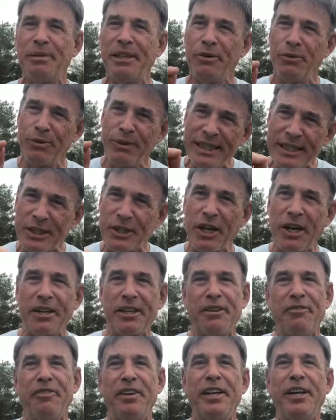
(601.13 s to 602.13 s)
me, restart
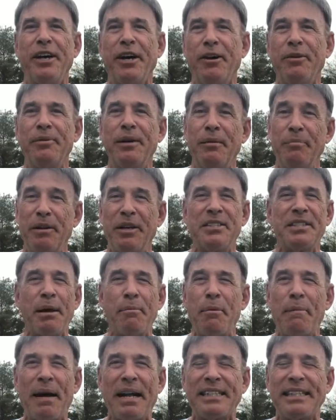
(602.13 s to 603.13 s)
the video, because
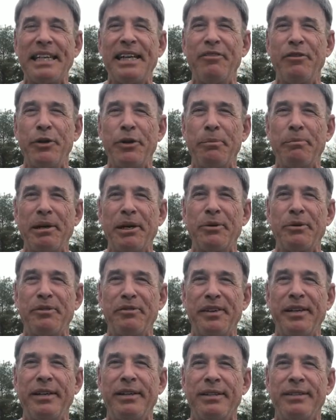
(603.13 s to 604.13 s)
I'm about to give you the big
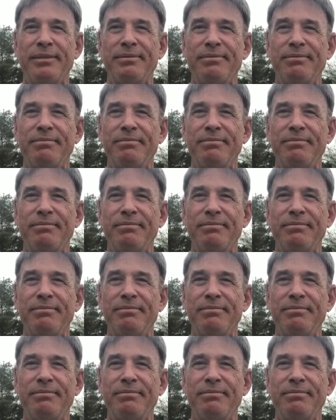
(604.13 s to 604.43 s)
reveal.